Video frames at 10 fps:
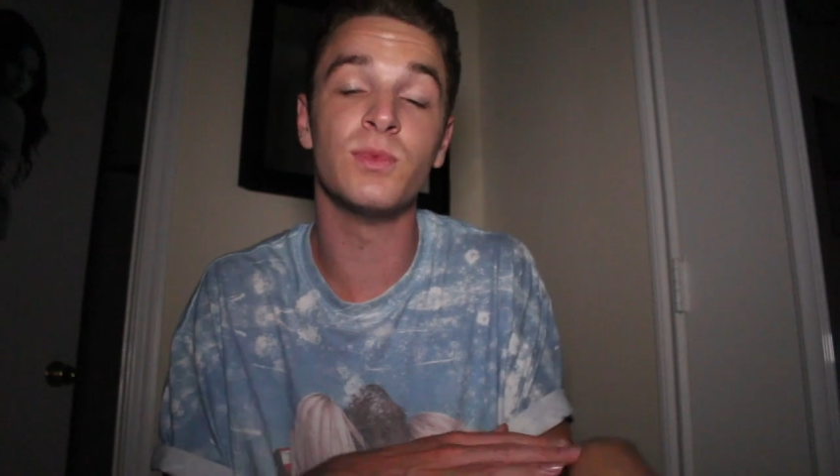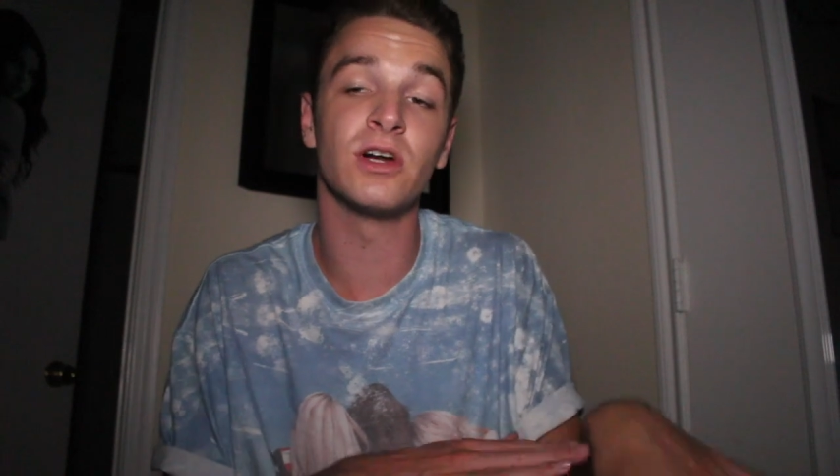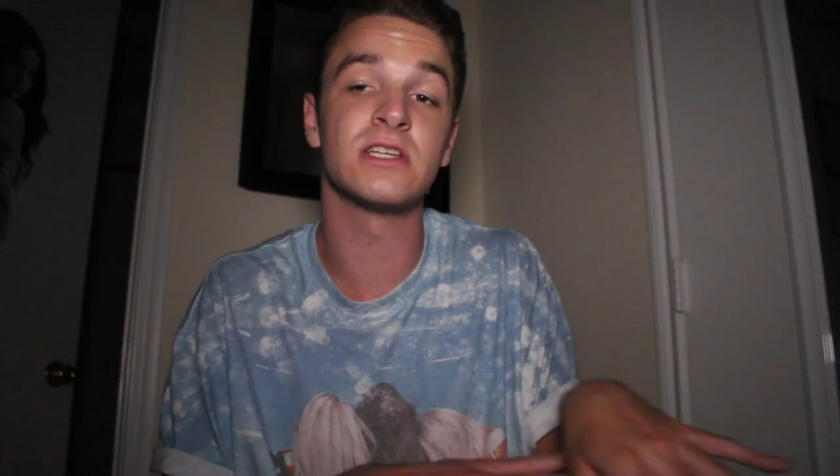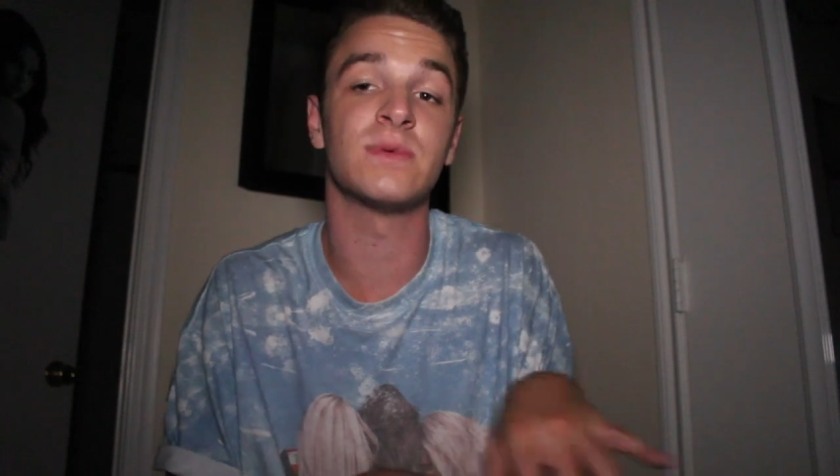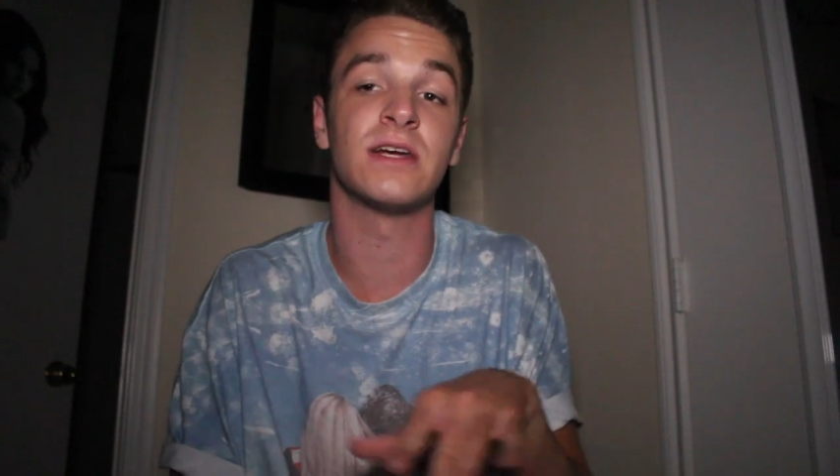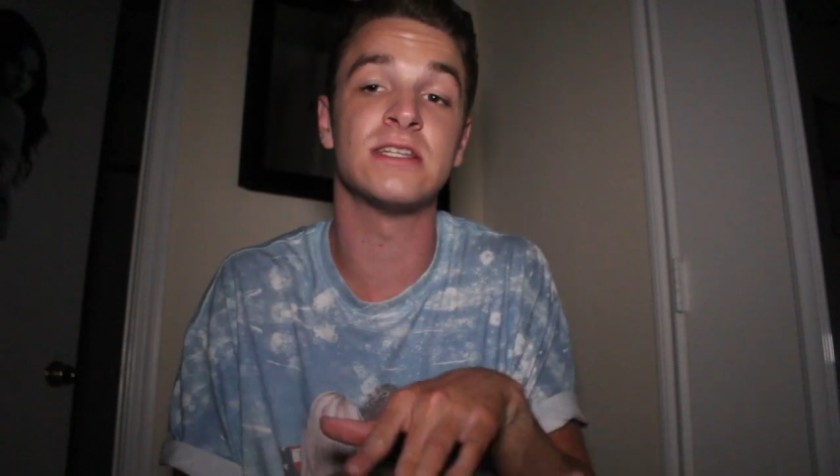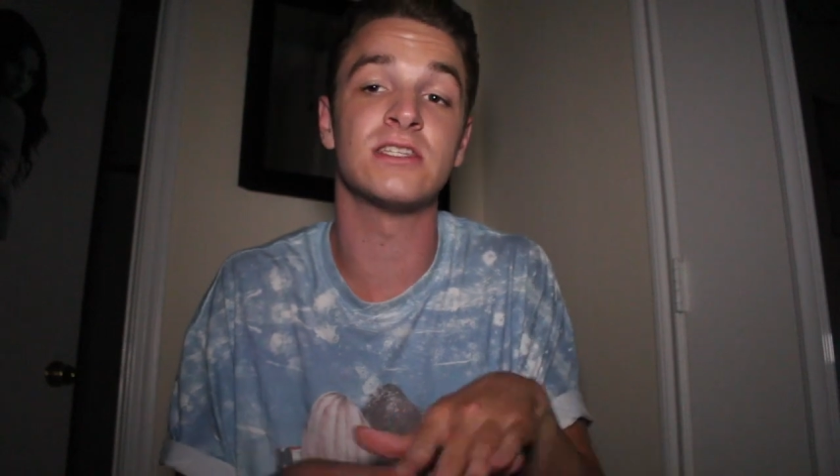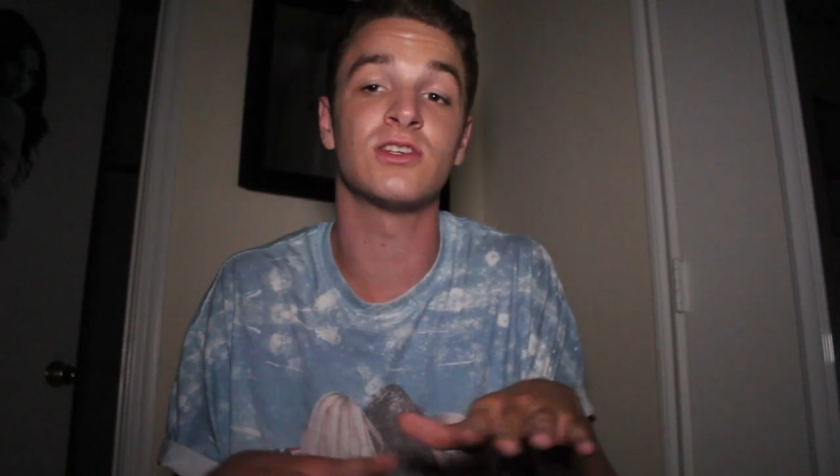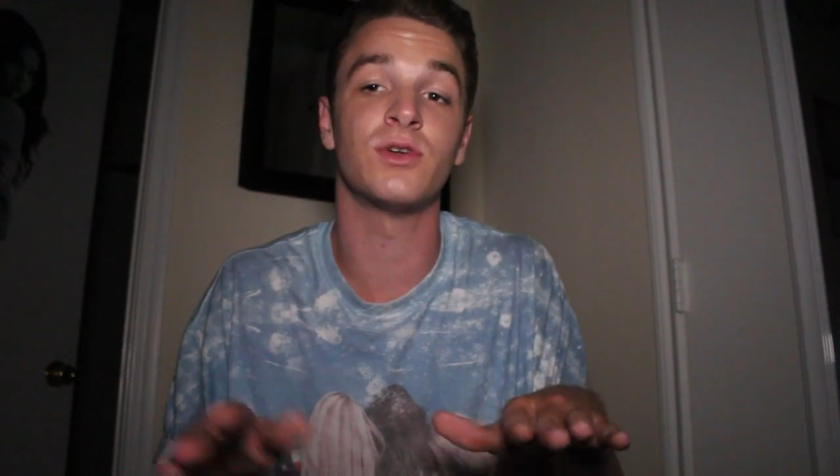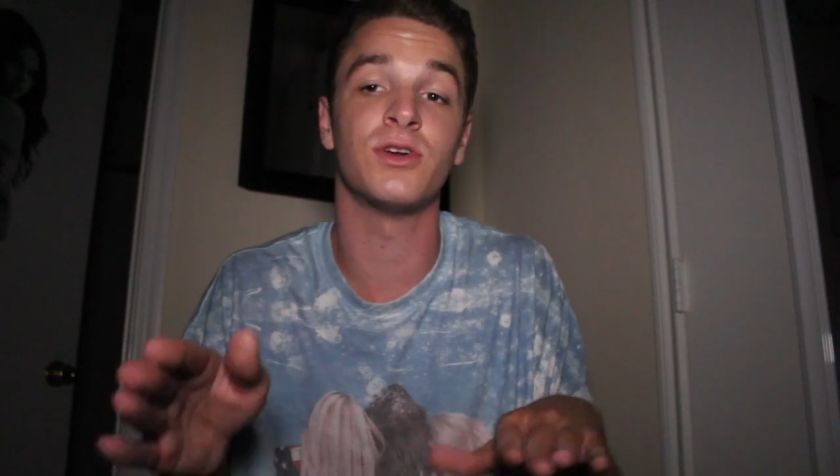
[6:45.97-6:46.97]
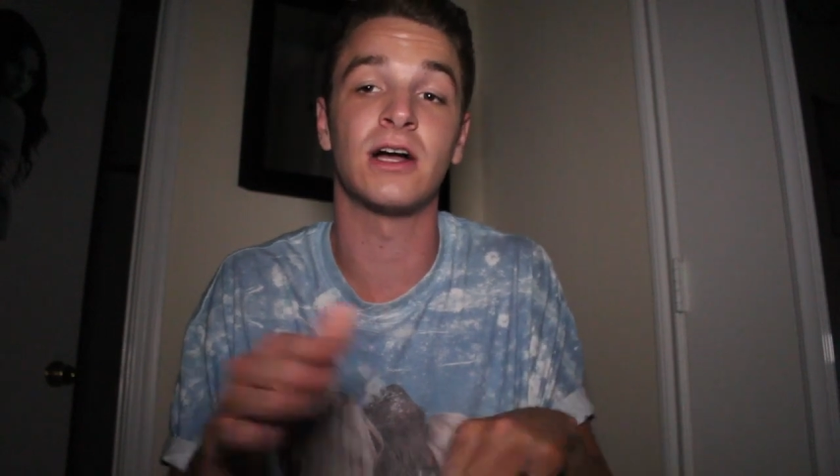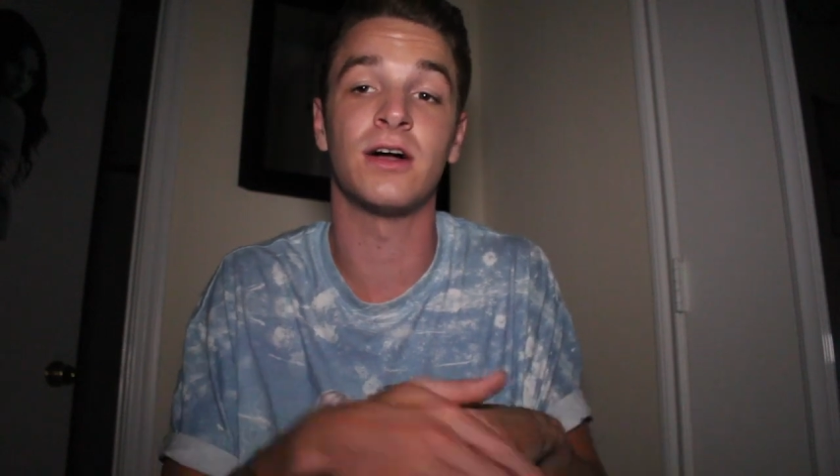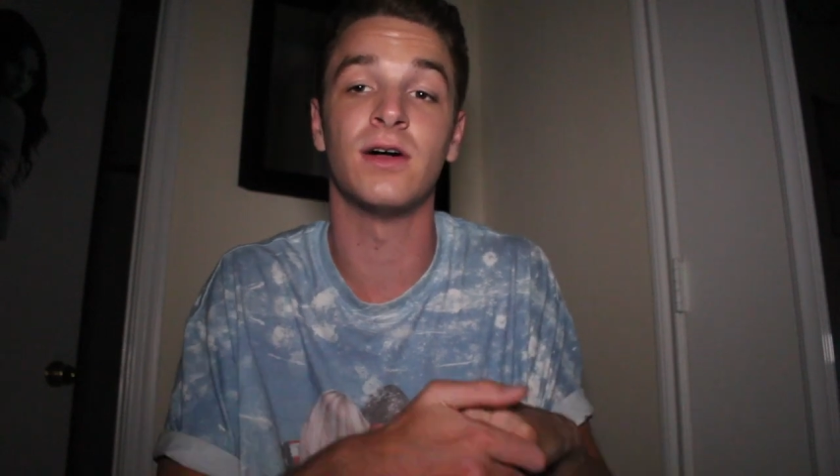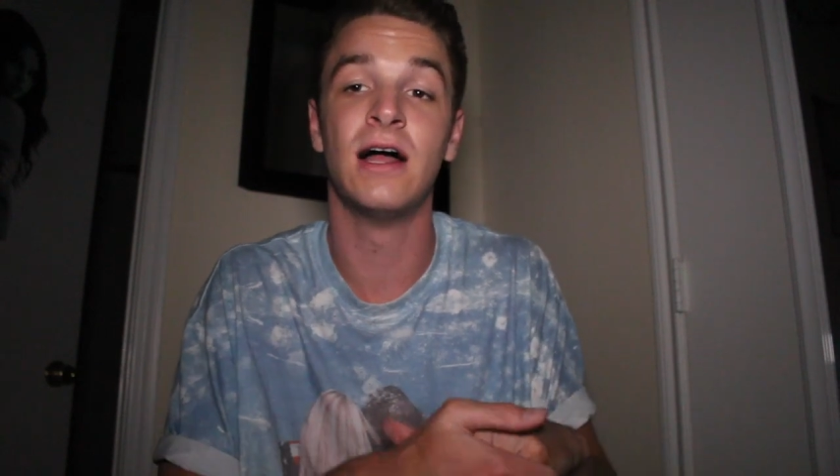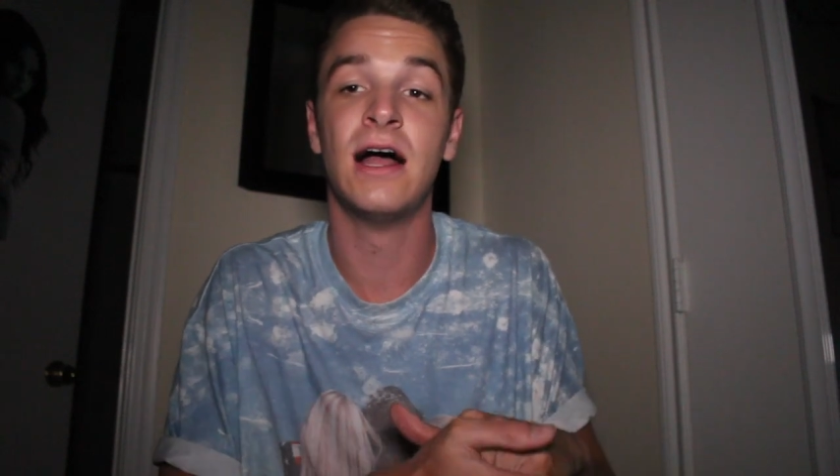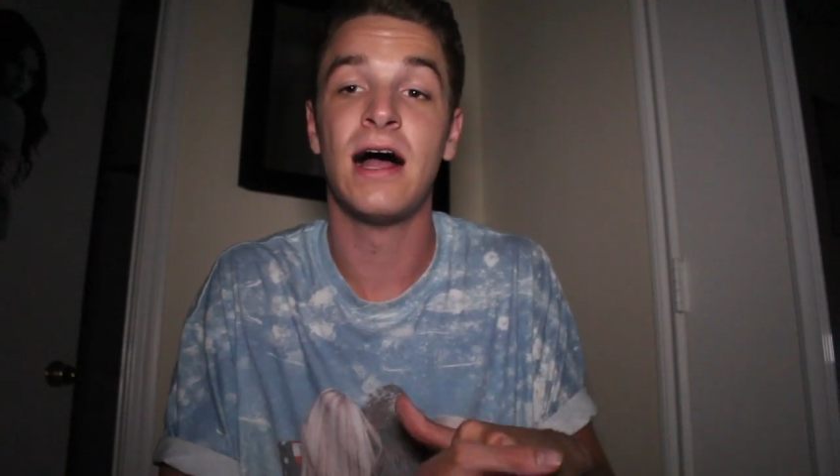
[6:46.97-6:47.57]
board experience, and told her how